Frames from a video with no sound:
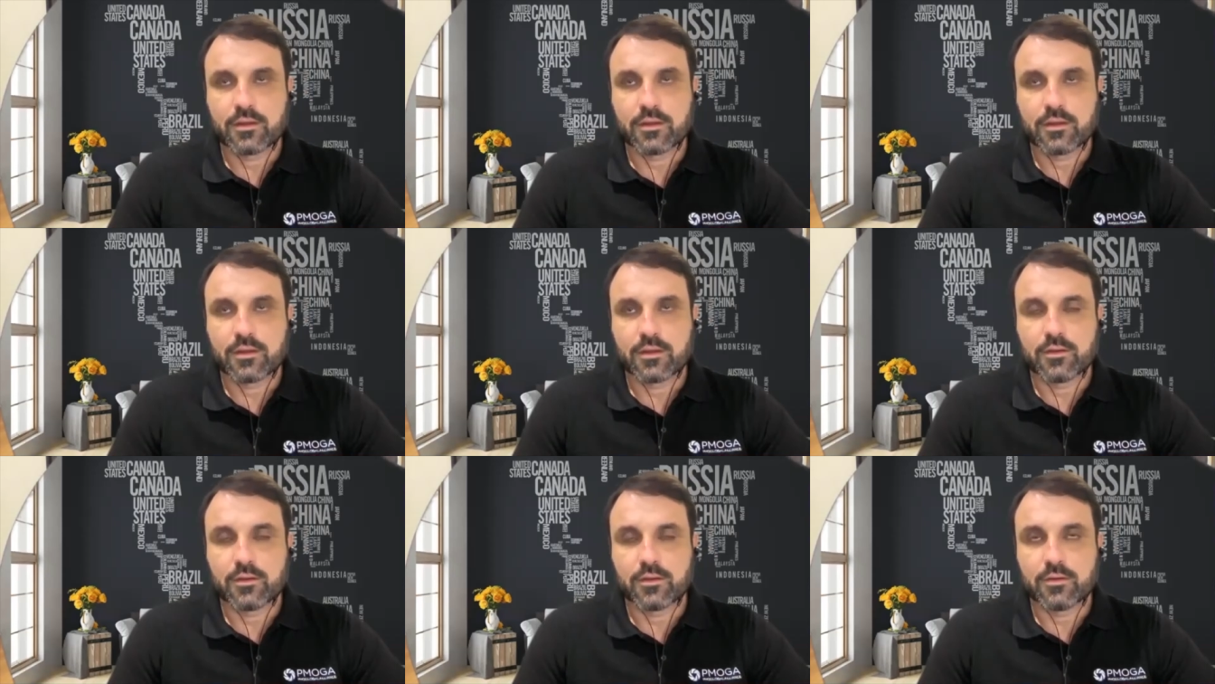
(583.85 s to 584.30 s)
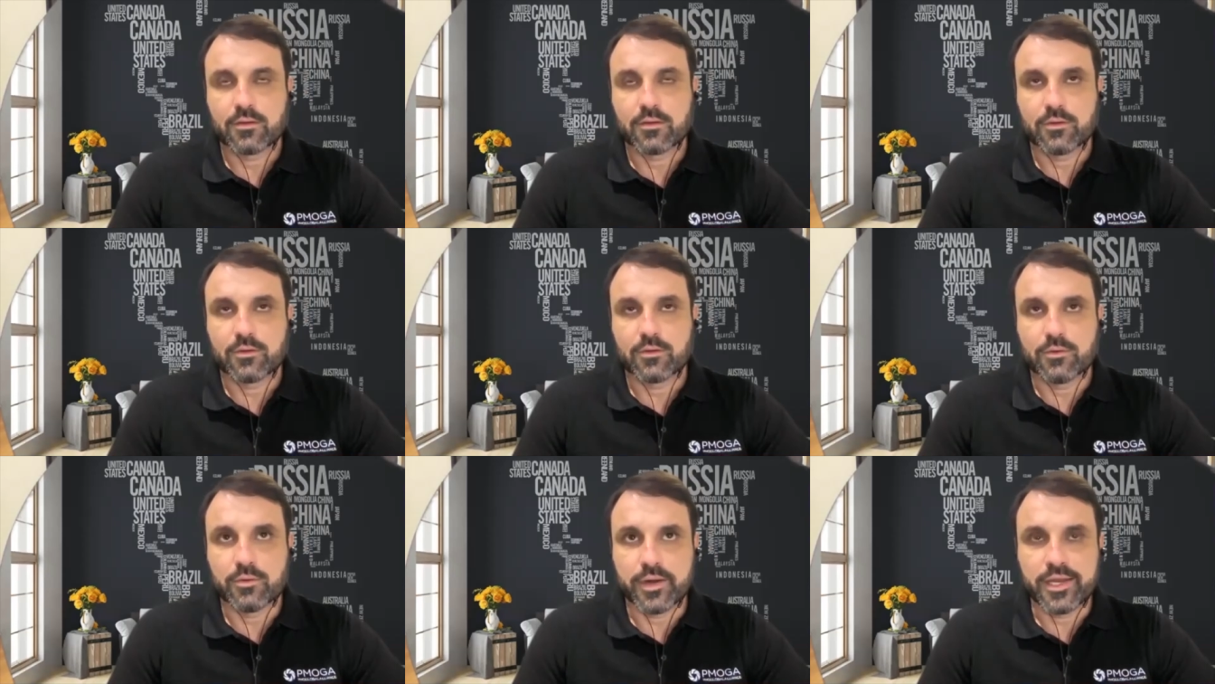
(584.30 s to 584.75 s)

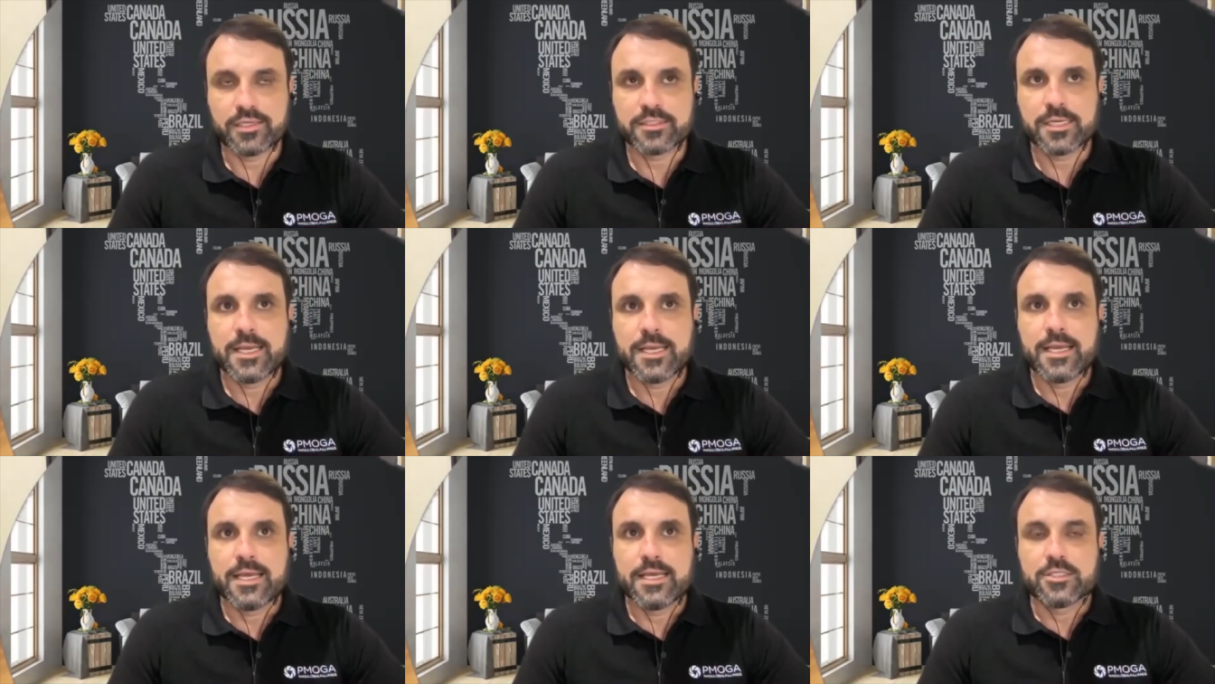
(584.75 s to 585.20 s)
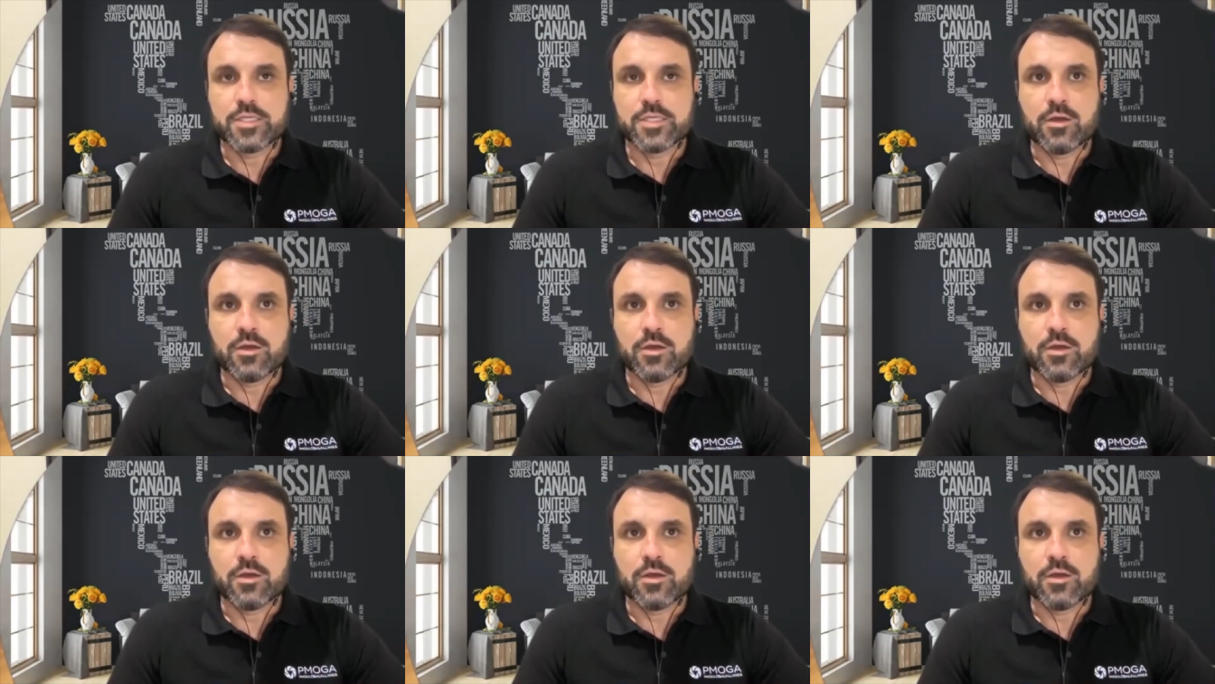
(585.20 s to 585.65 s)
Great.
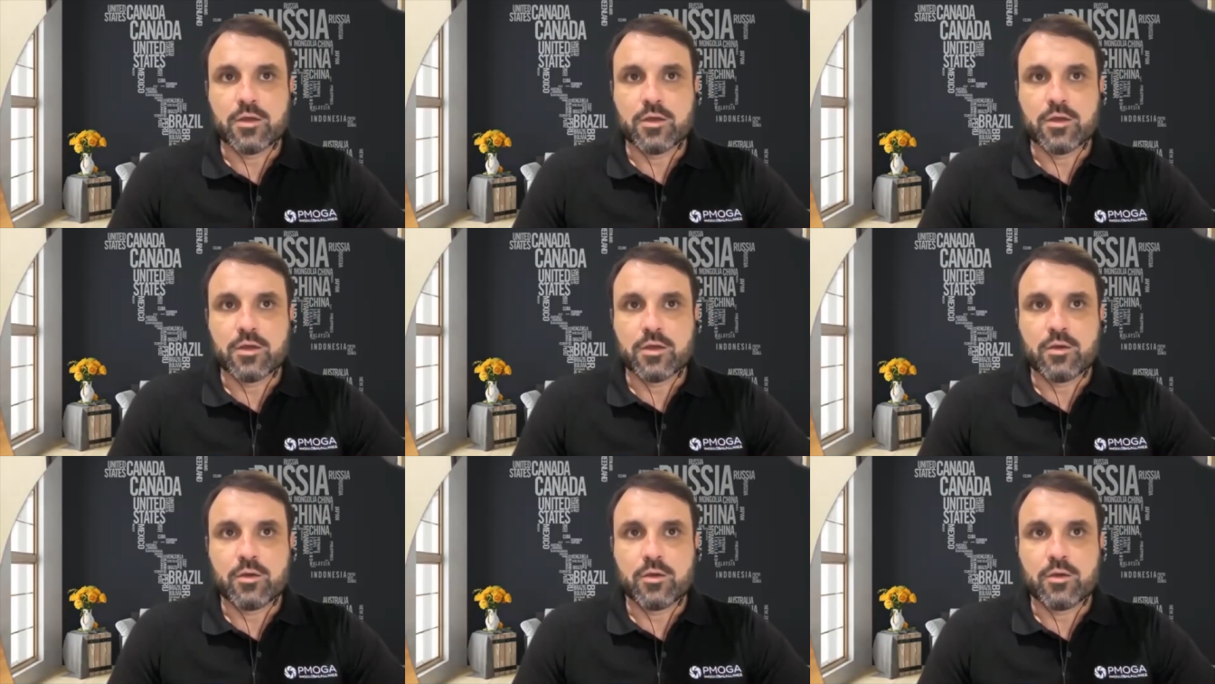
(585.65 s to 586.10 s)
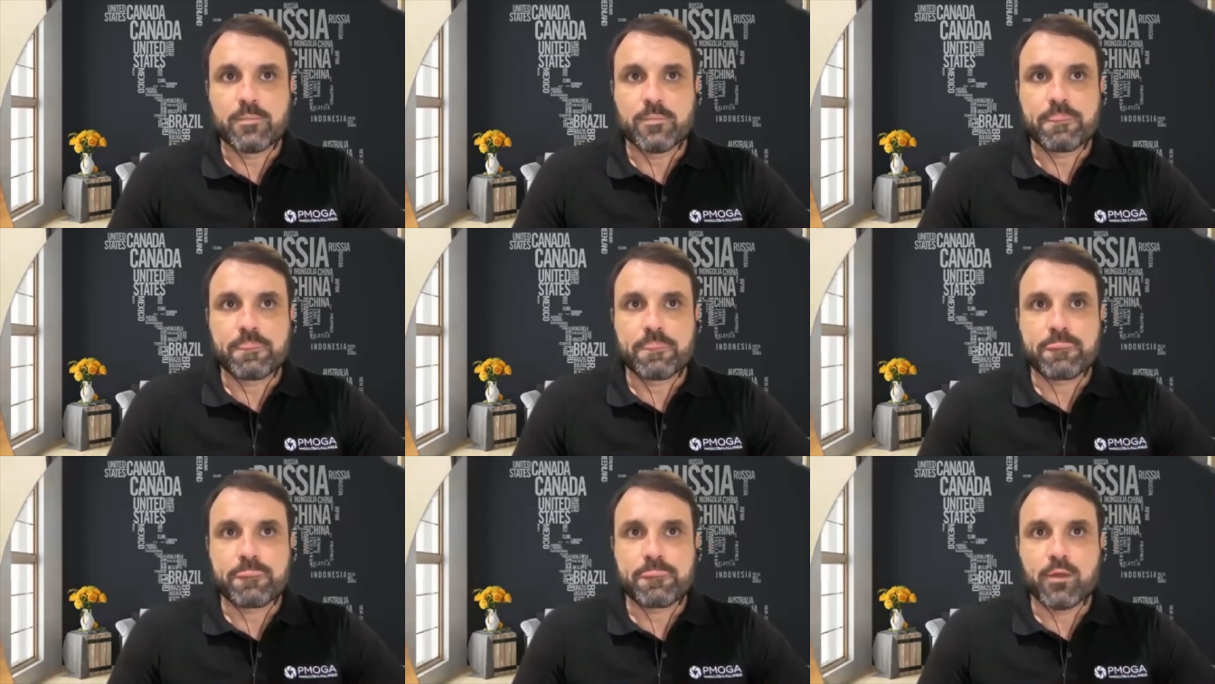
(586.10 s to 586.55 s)
So
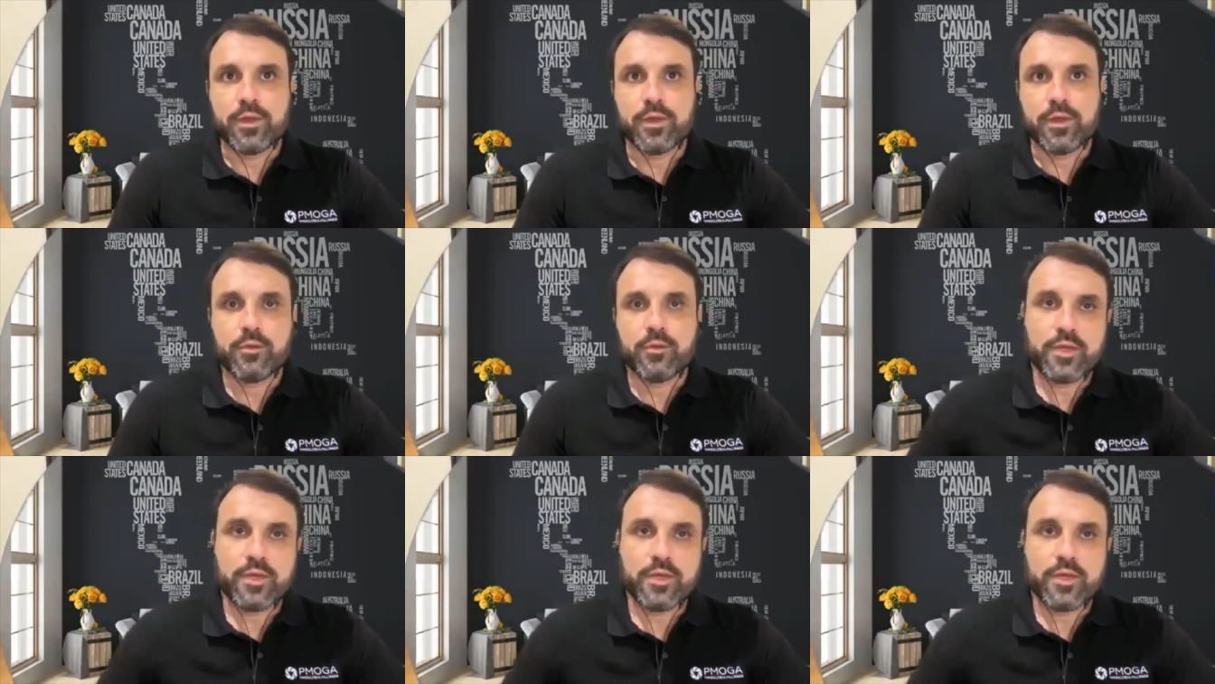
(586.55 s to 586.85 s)
we